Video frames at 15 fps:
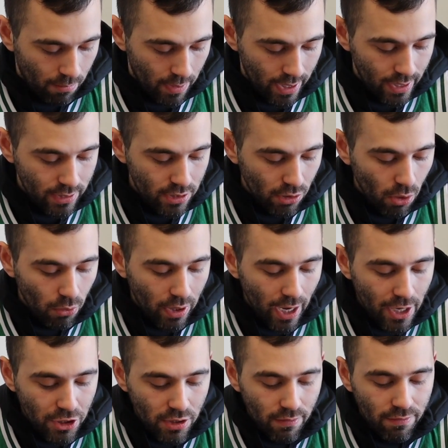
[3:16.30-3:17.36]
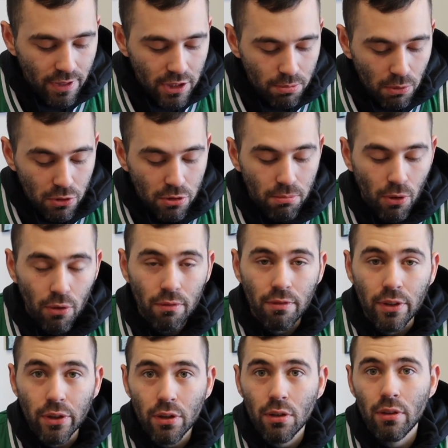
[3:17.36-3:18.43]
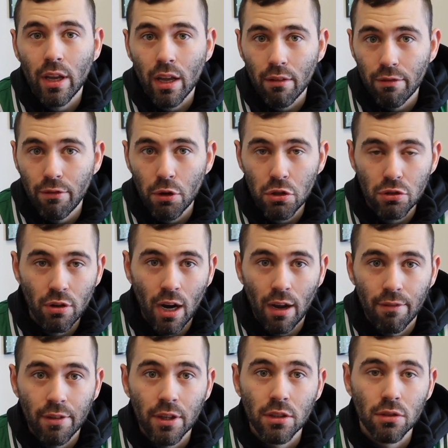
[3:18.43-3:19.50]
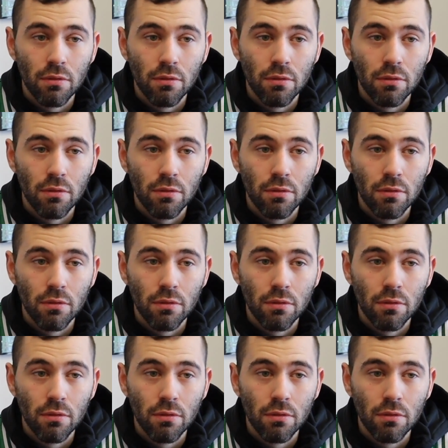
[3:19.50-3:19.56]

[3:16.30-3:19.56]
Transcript: Is the location visible to both vehicle and foot traffic?